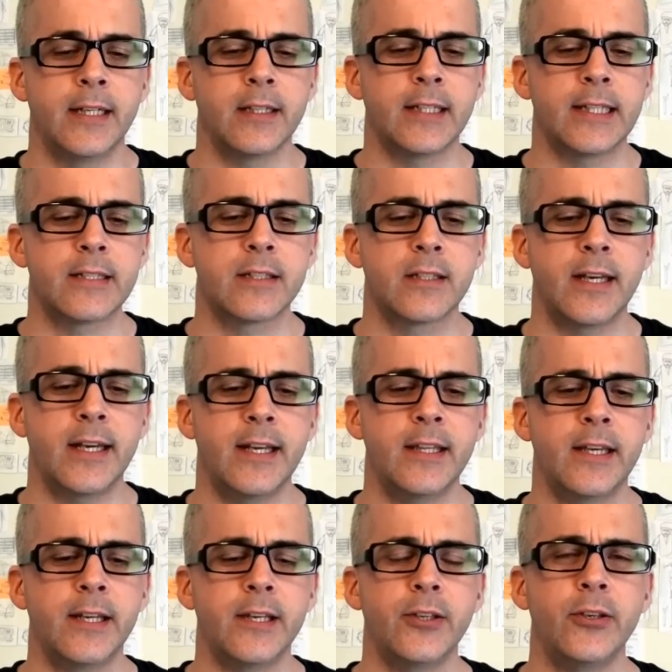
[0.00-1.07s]
Let's say
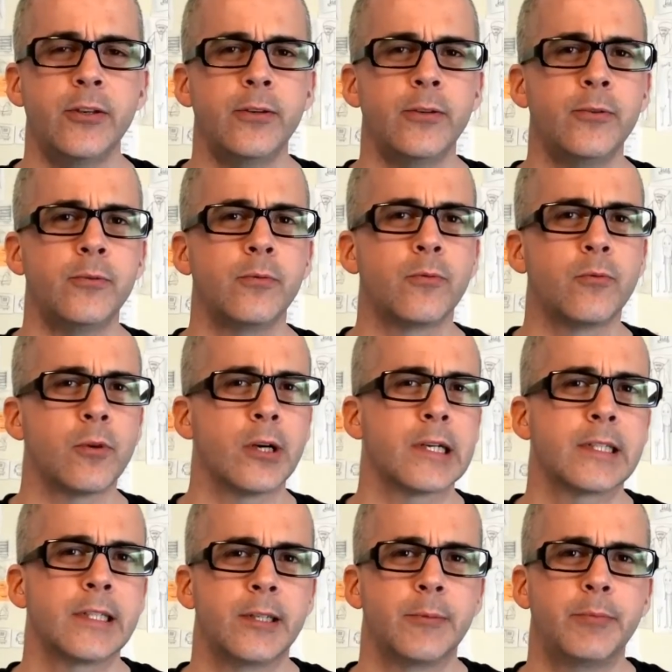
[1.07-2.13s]
that you
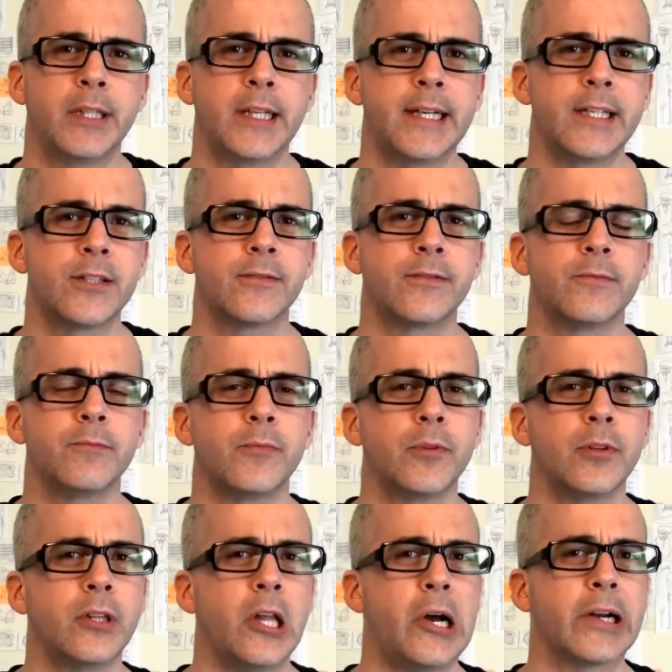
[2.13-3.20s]
worked at a place
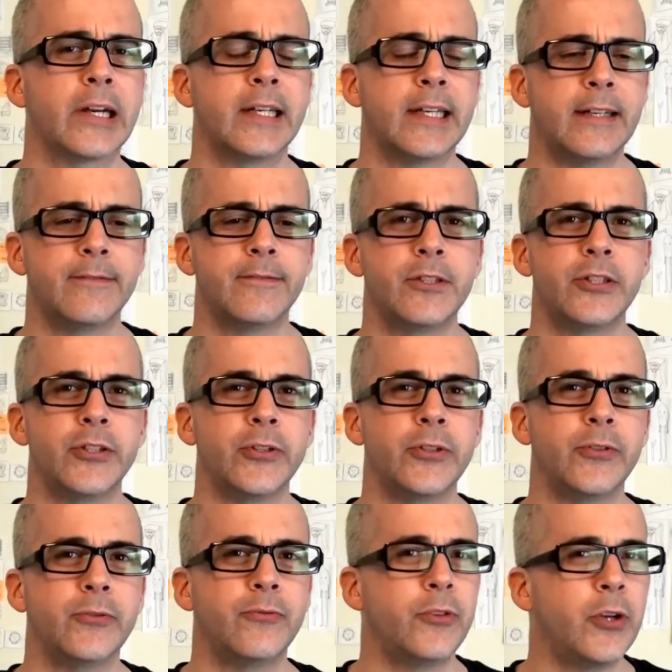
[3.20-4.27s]
long enough
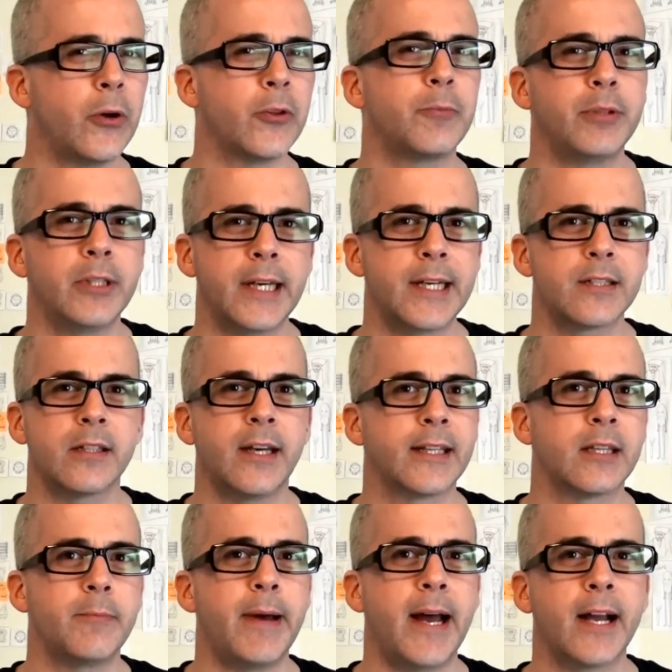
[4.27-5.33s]
to know the place
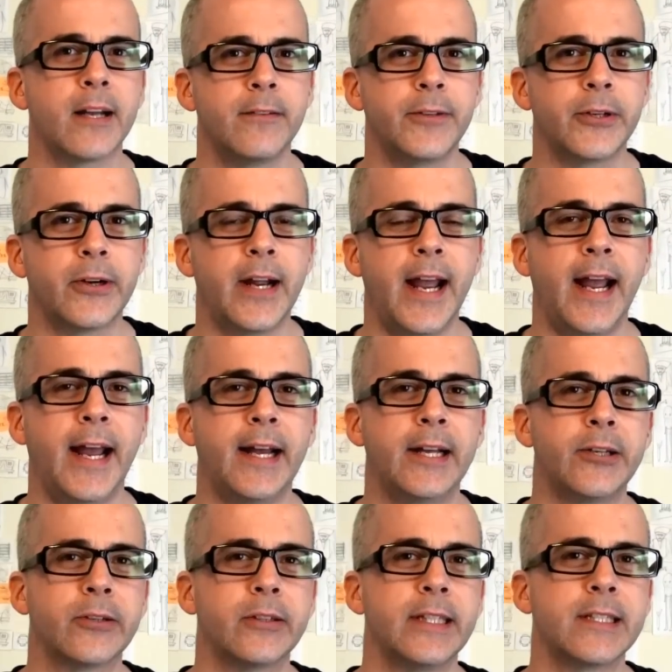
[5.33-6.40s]
like the back of your
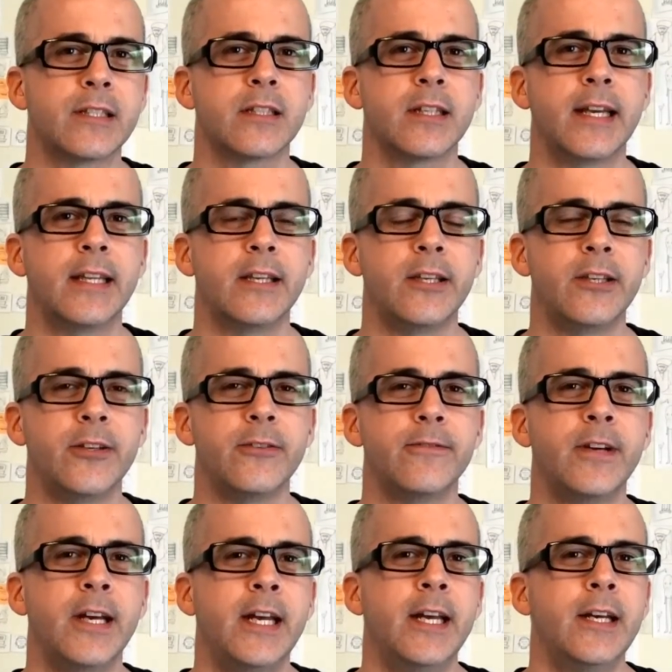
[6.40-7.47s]
hand, or let's say that
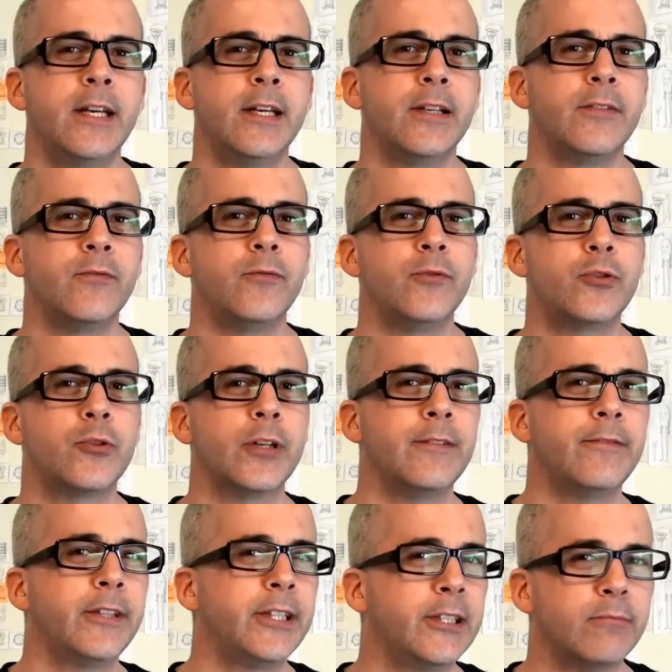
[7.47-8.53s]
you've
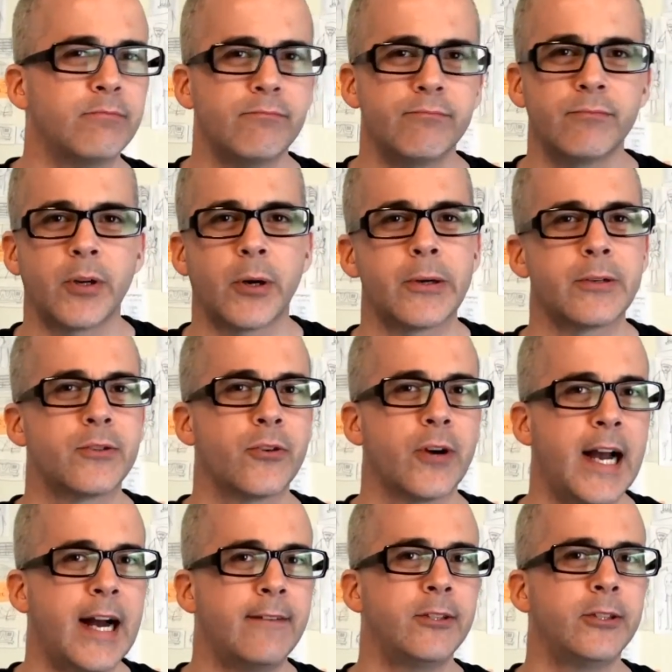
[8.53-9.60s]
driven or
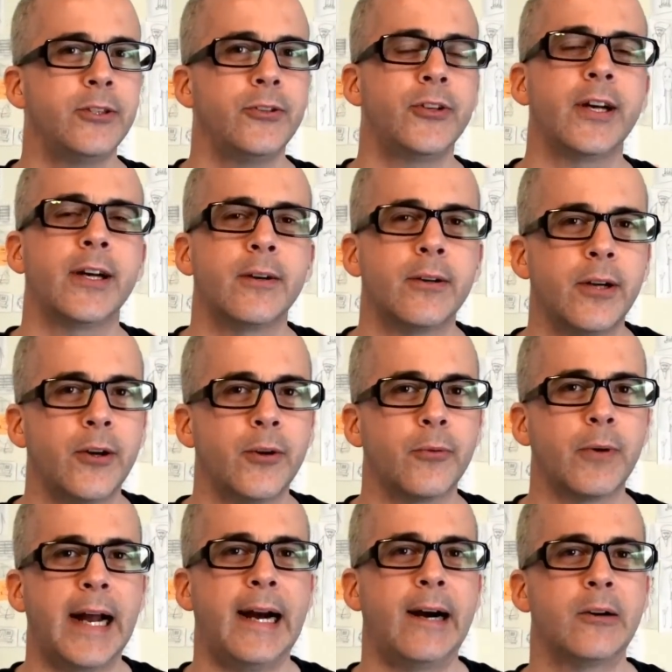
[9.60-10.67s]
traveled a
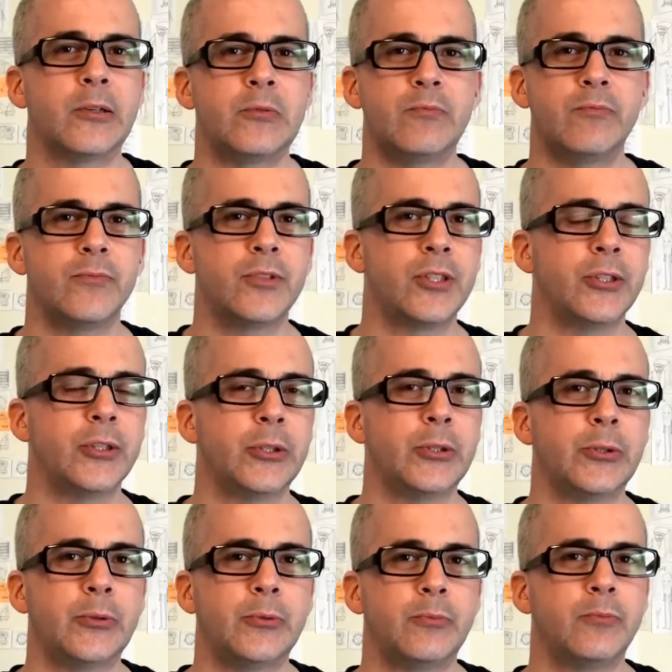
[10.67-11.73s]
route
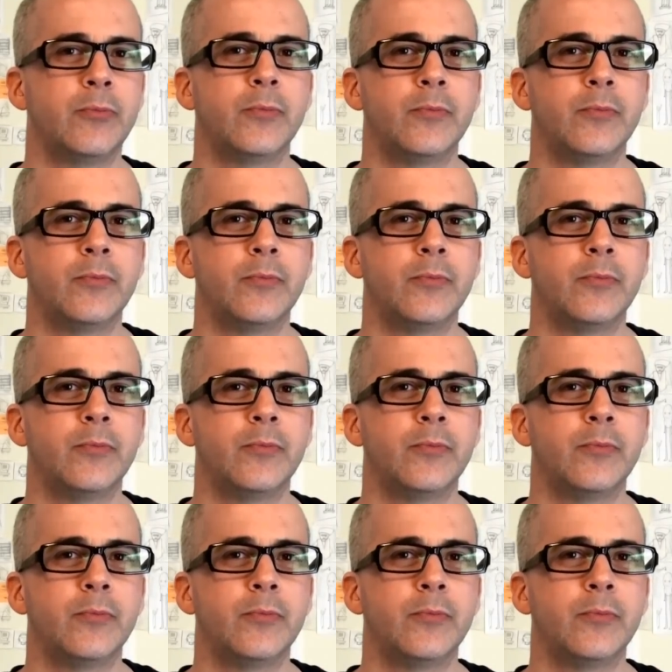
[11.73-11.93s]
to